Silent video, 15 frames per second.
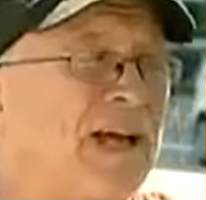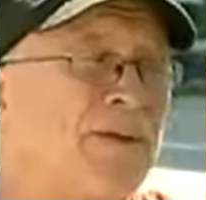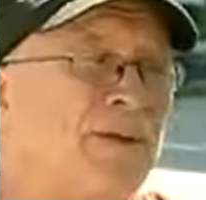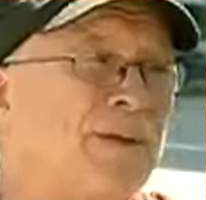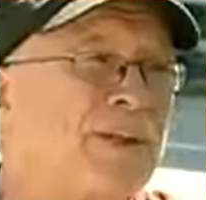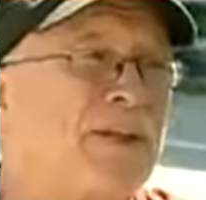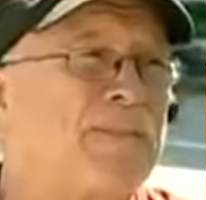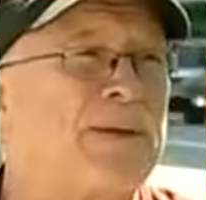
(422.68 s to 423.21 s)
NATO
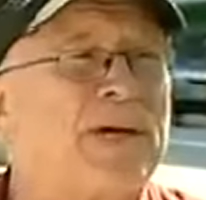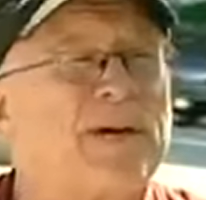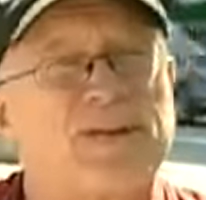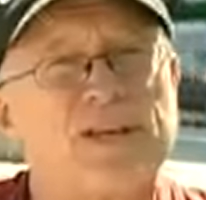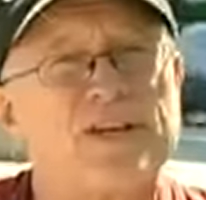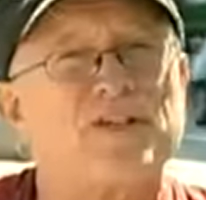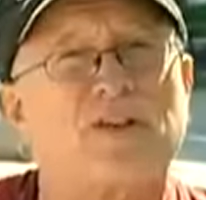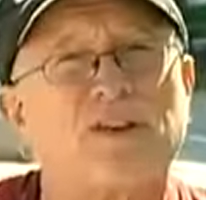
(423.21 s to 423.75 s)
in Libya.
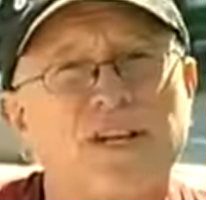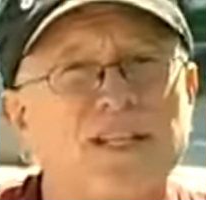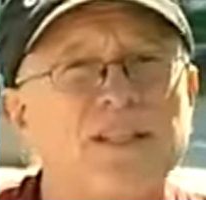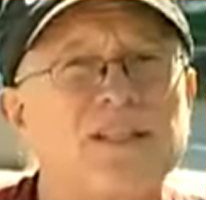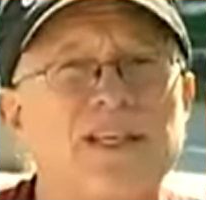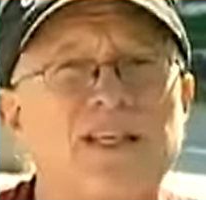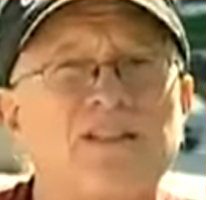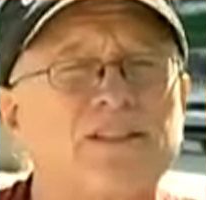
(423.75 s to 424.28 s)
These are
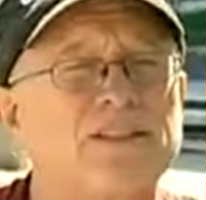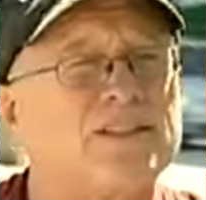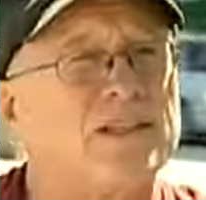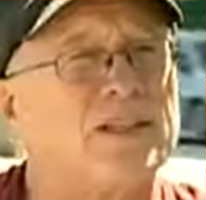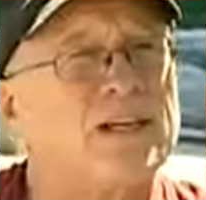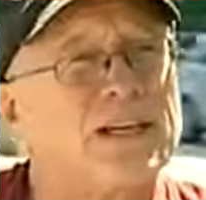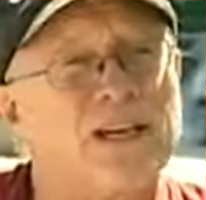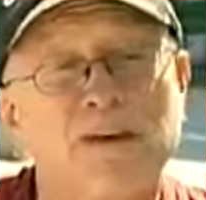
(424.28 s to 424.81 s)
illegal,